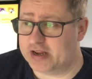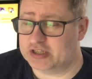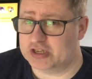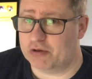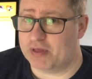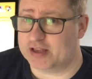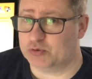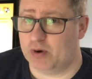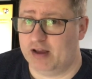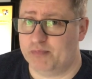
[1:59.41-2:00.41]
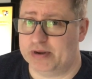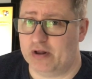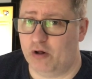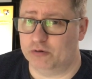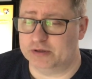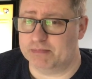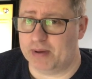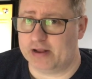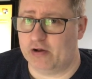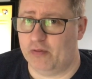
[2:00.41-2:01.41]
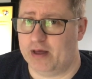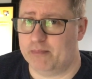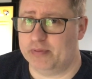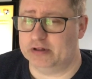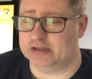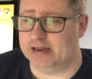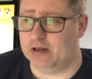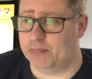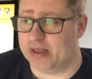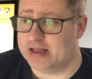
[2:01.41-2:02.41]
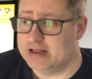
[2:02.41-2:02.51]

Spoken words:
so that's why I've been holding back on that build a little bit.